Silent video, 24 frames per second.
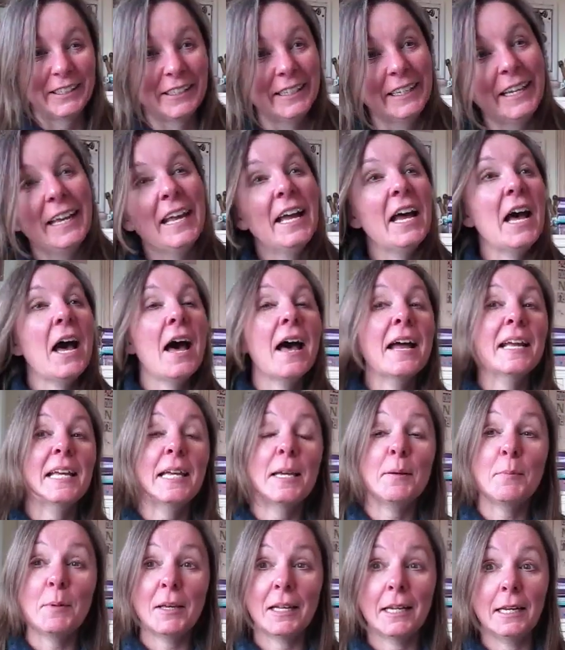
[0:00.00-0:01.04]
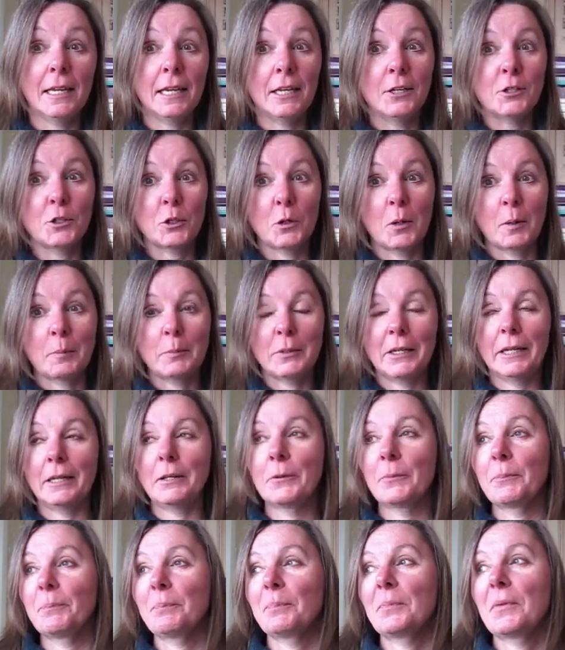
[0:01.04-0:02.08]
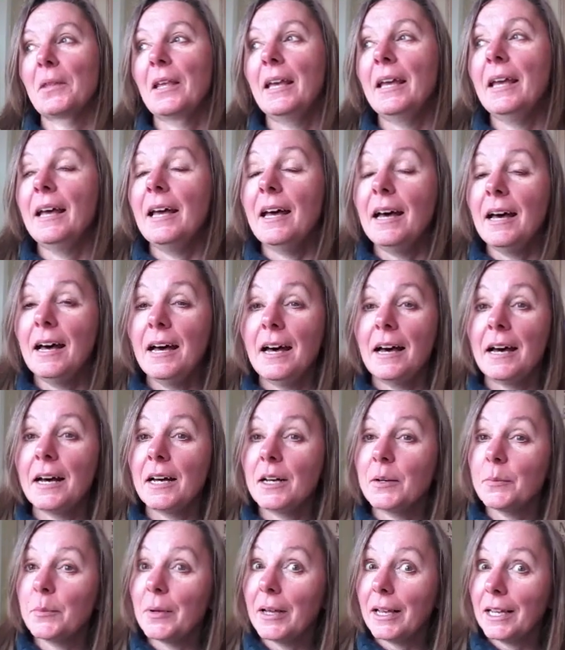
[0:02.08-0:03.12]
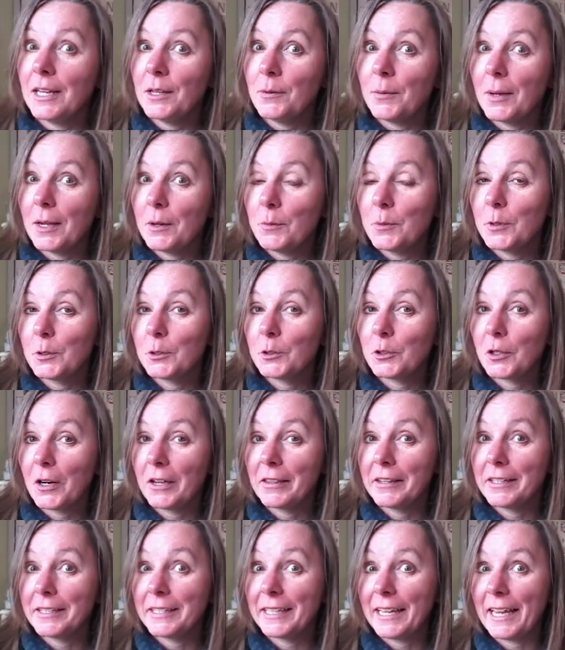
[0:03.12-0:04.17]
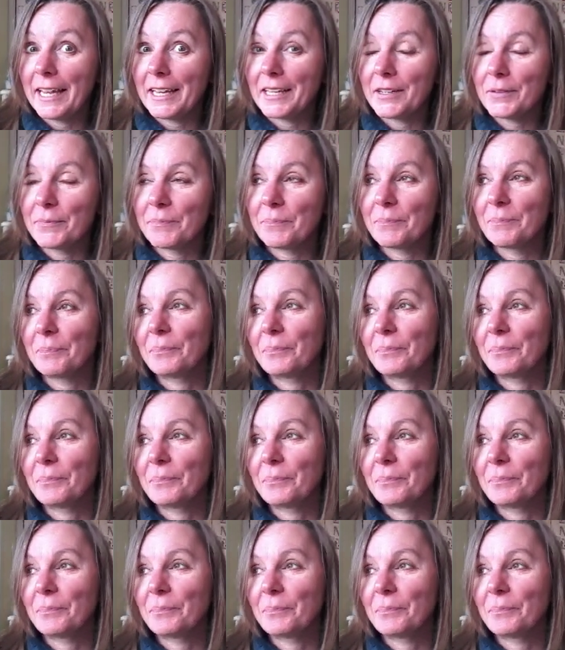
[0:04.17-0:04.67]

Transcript: I keep getting interrupted. Um, anyway, we'll try this again.